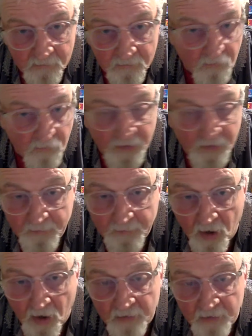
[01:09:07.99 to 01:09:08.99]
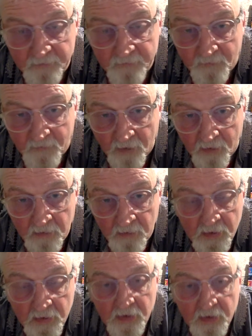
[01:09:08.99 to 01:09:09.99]
Well, and a partner as well,
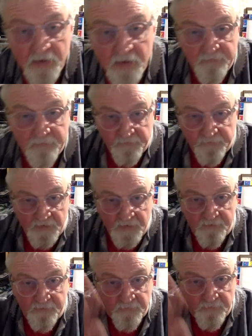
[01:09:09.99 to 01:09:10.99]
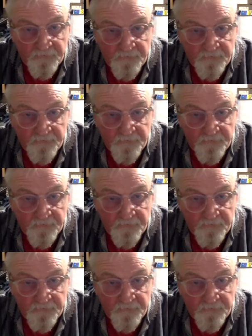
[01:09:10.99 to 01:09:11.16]
because the seats just